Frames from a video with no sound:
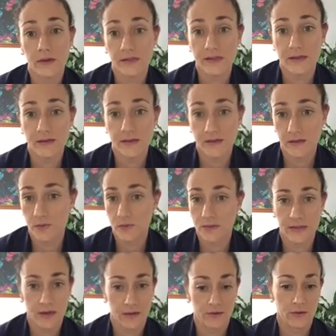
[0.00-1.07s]
consensus was
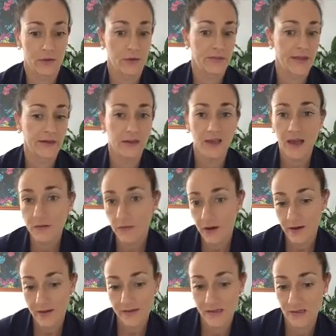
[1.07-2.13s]
that, they love
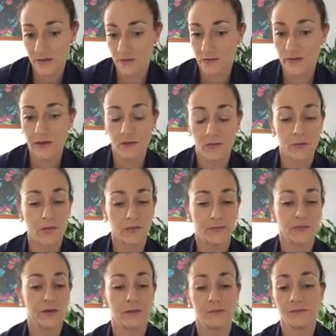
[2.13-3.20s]
us,
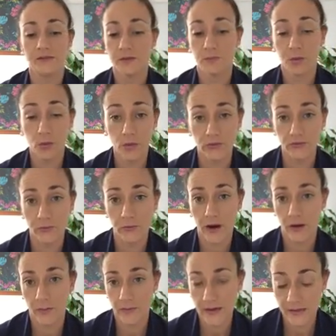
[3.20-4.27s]
the support for
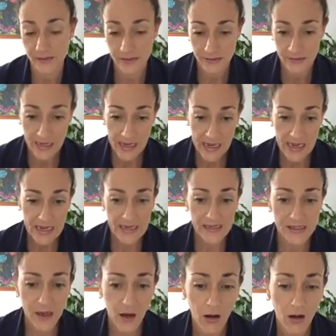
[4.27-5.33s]
paramedicine
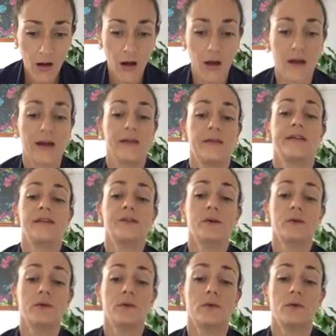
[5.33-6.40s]
is high, they
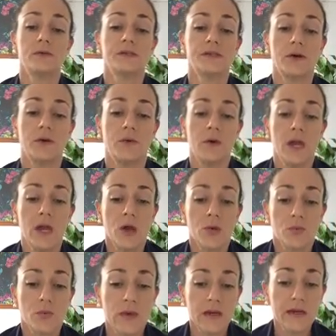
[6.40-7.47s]
don't also
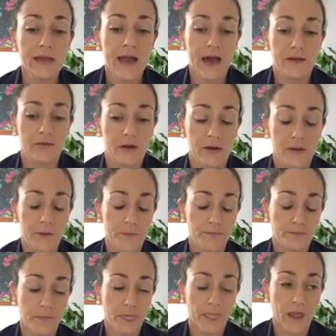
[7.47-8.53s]
really have a
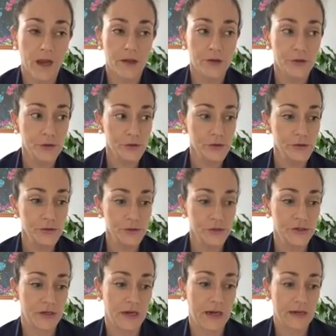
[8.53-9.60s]

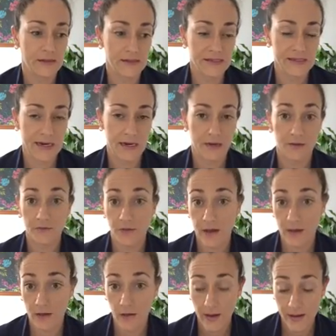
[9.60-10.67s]
huge understanding of
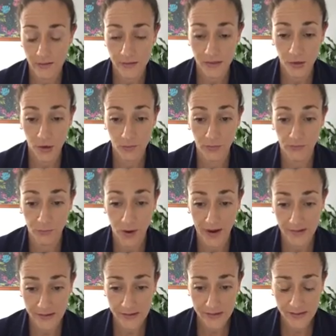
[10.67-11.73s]
our scope of
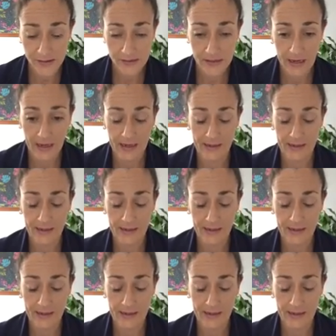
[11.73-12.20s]
practice,